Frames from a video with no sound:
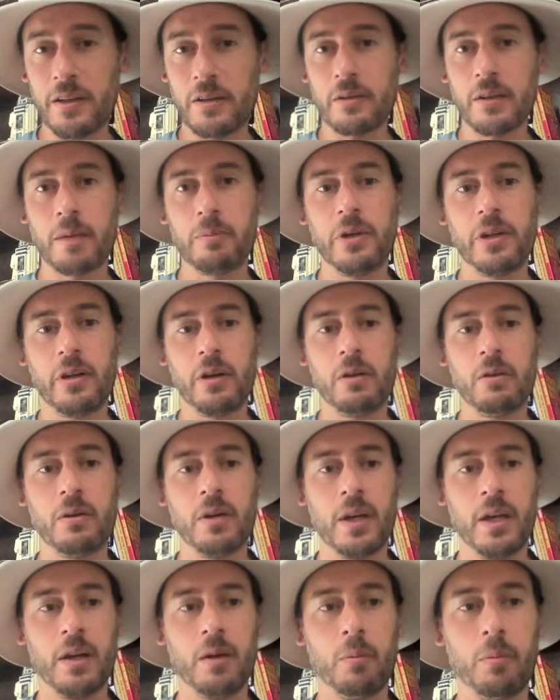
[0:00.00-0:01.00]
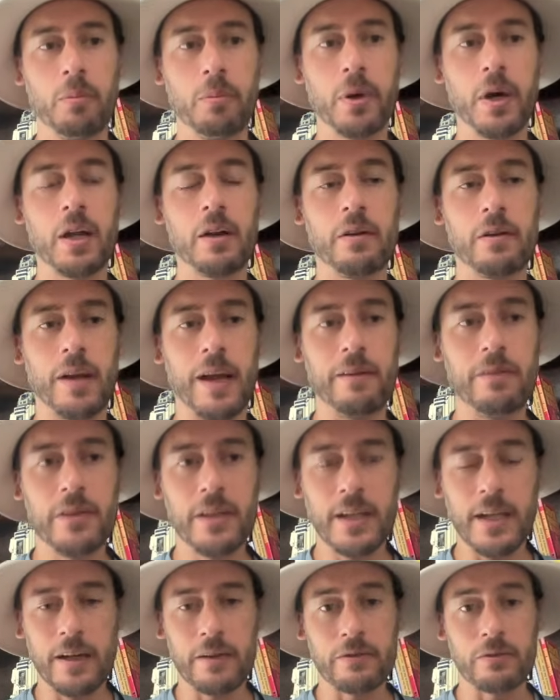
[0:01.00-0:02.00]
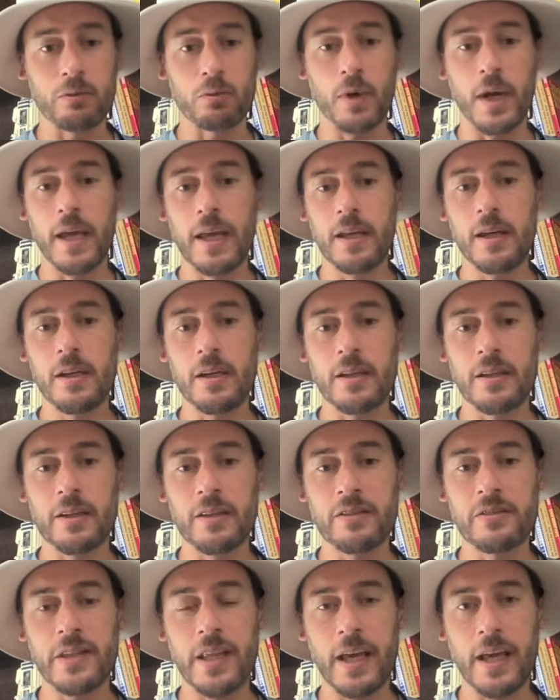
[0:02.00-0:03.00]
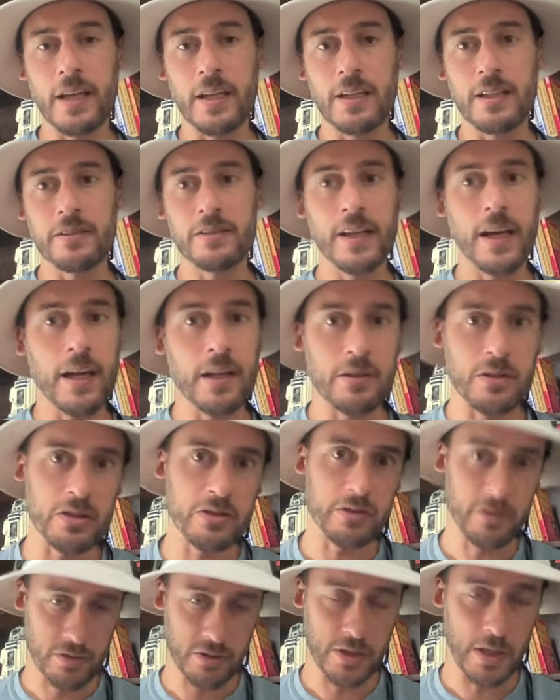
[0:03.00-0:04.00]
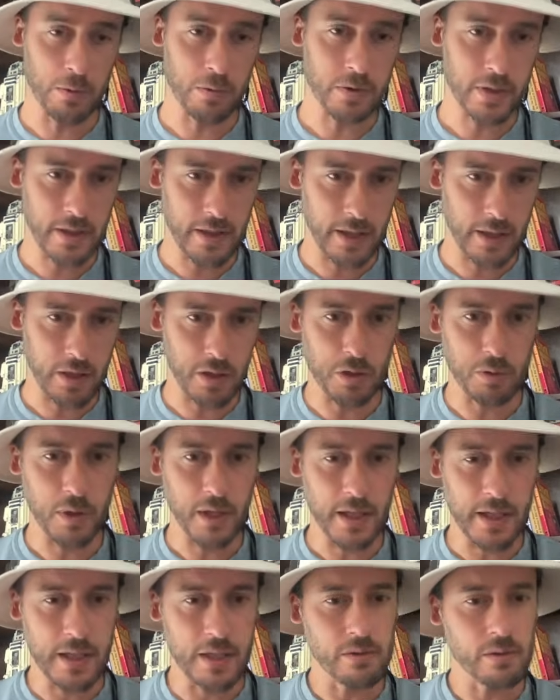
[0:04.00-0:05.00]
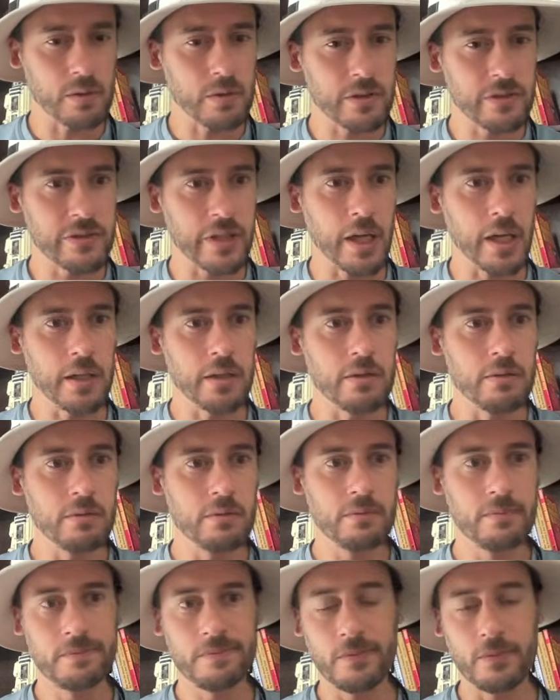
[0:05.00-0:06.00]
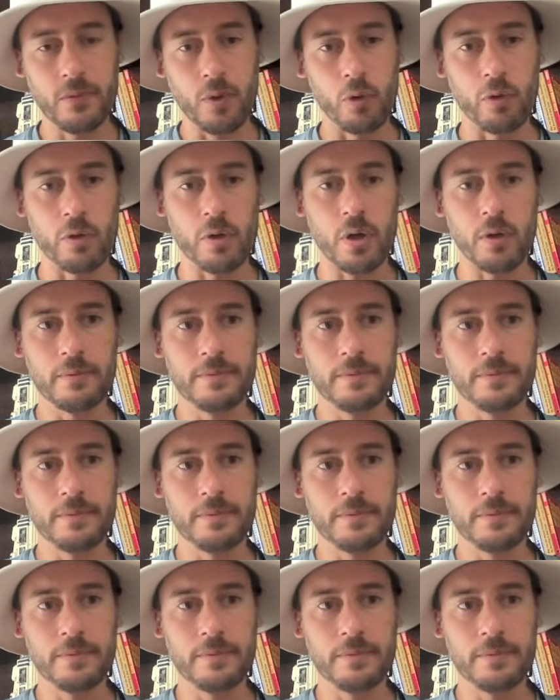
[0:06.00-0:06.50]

let me know. But everything I've read is that he's not just generally like great hero design overall.